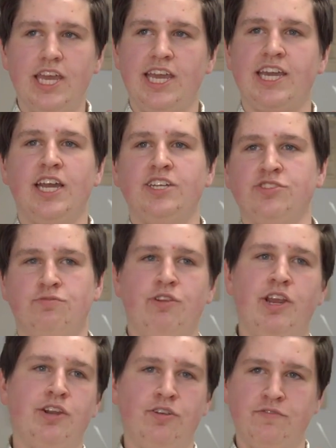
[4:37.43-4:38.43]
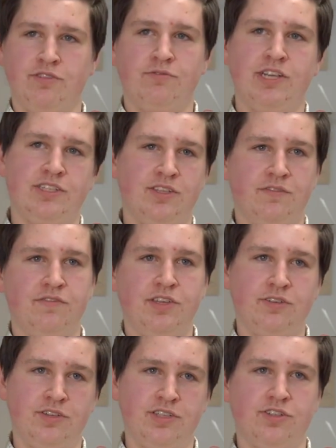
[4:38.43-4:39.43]
It kind of just ran over the rest of the
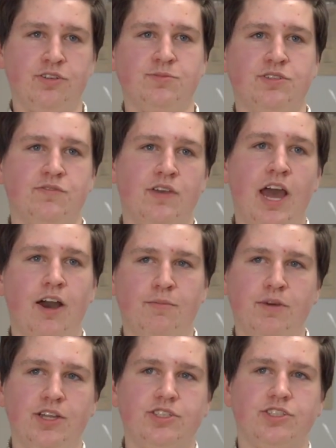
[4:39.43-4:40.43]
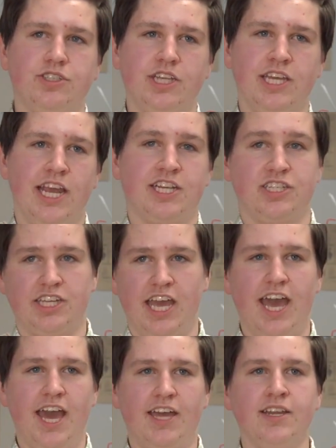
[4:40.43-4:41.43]
field in terms of how much it actually
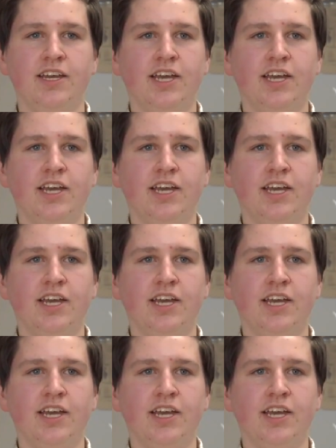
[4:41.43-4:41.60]
had.